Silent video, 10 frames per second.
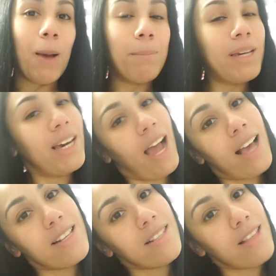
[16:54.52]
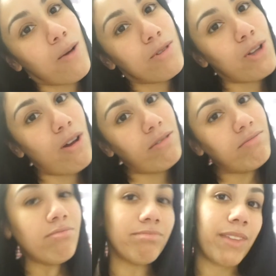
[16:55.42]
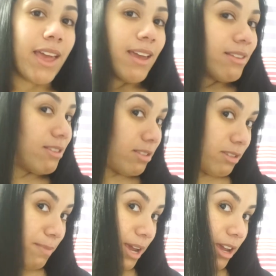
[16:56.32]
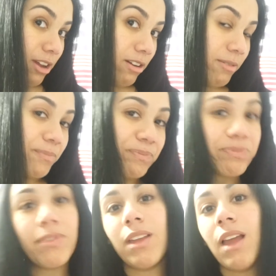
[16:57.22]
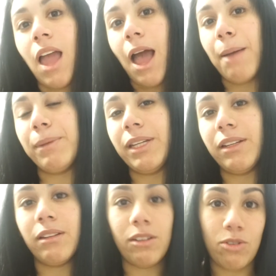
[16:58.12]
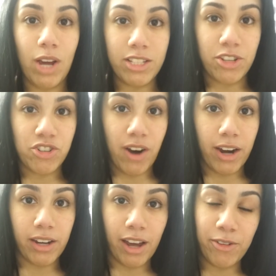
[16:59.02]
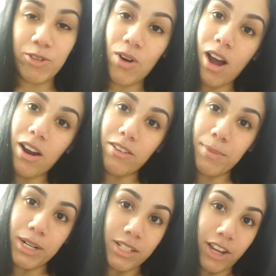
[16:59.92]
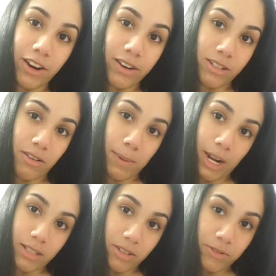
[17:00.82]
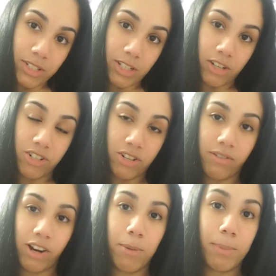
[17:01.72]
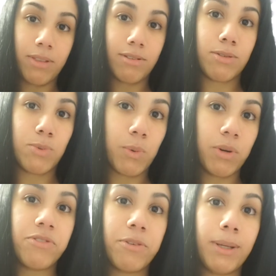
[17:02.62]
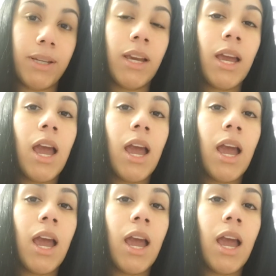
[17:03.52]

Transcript: But yeah, guys, that was all. This is my hair. I mean, you guys could try it. I don't know how everybody's hair is. Everybody has different texture of hair, but this is what works for me.